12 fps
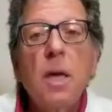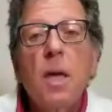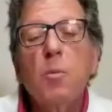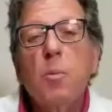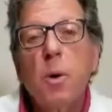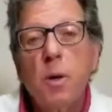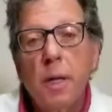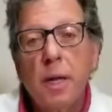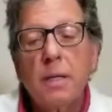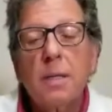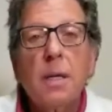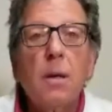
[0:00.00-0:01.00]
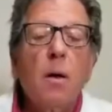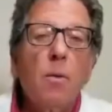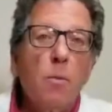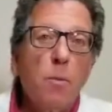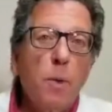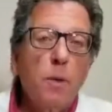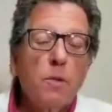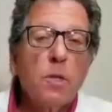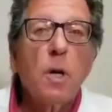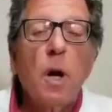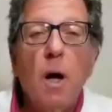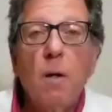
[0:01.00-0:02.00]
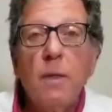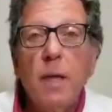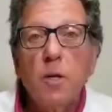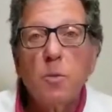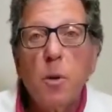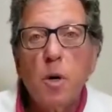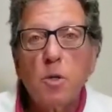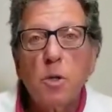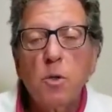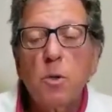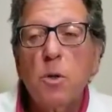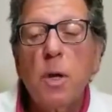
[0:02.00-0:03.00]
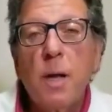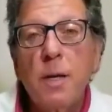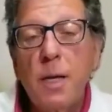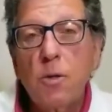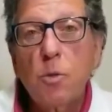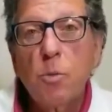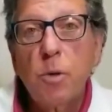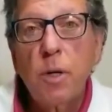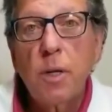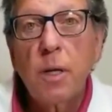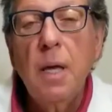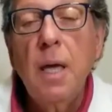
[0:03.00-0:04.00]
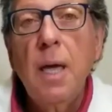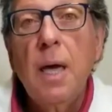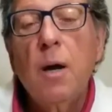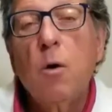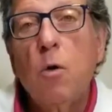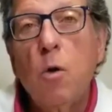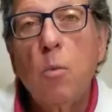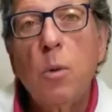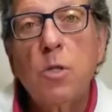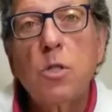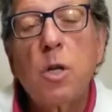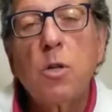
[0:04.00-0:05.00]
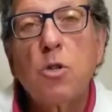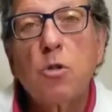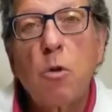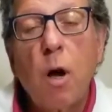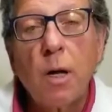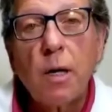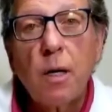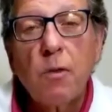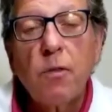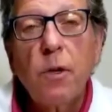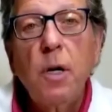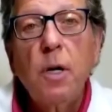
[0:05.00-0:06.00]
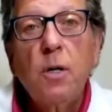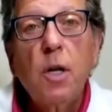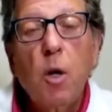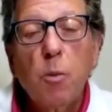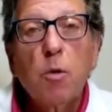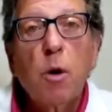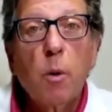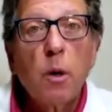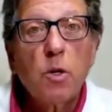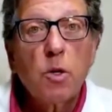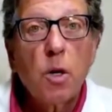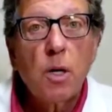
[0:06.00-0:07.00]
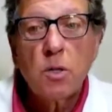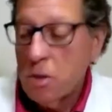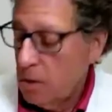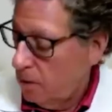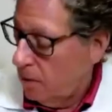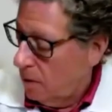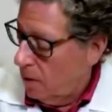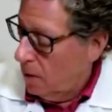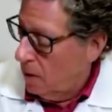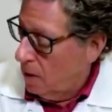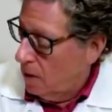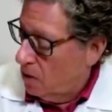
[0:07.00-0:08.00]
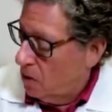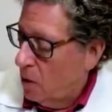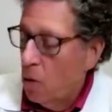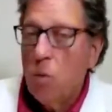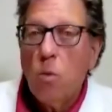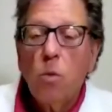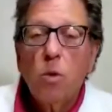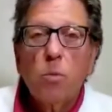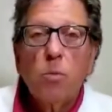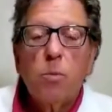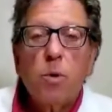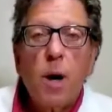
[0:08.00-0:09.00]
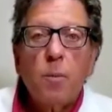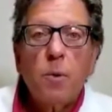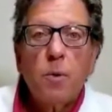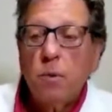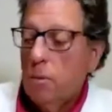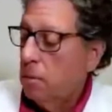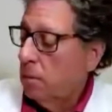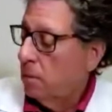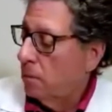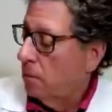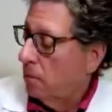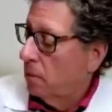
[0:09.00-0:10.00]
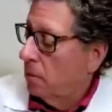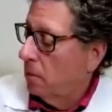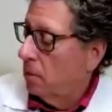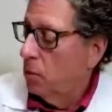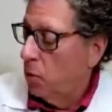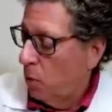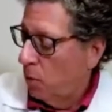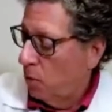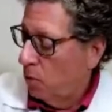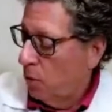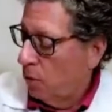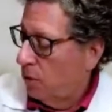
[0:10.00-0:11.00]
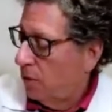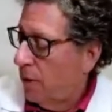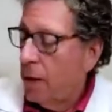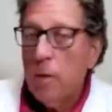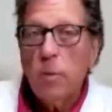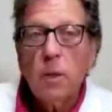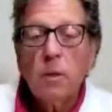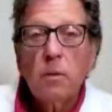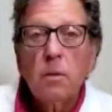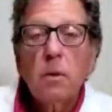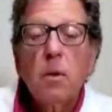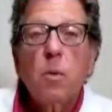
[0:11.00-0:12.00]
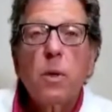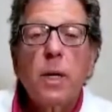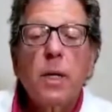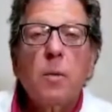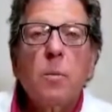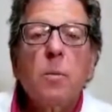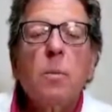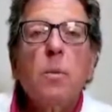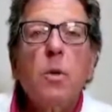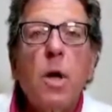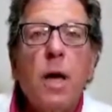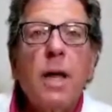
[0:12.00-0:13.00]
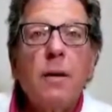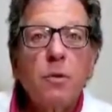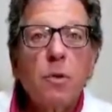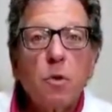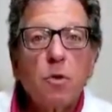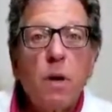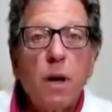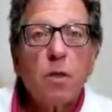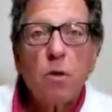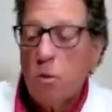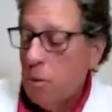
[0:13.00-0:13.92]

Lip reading: And like I said previously, all that is partially due to not nasal breathing, and our oral muscles aren't strong enough to help grow our jaws. So with proper normal growth and development, we end up not having to extract third